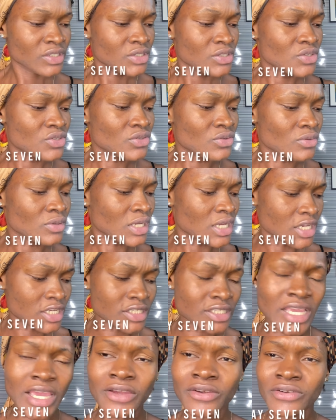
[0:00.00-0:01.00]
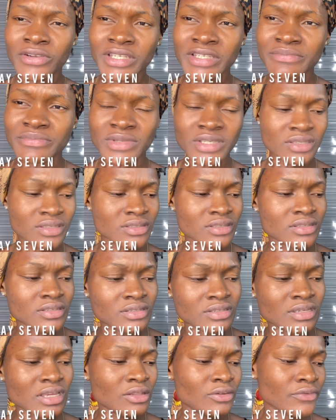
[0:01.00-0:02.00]
So guys, I already mixed
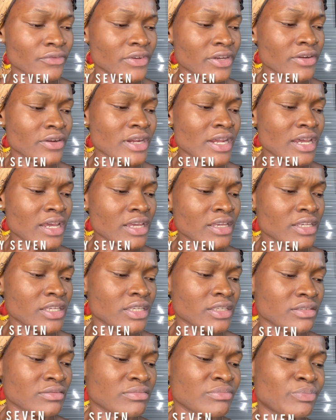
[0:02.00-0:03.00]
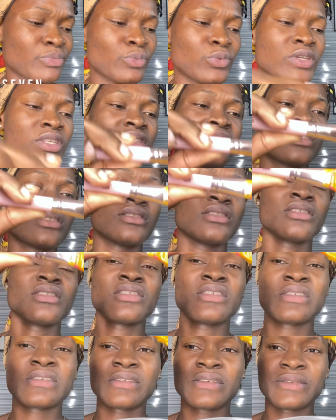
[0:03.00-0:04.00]
the aloe vera with
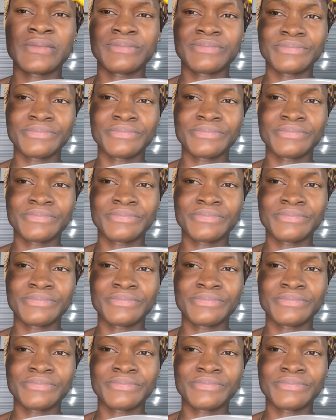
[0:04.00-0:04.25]
the,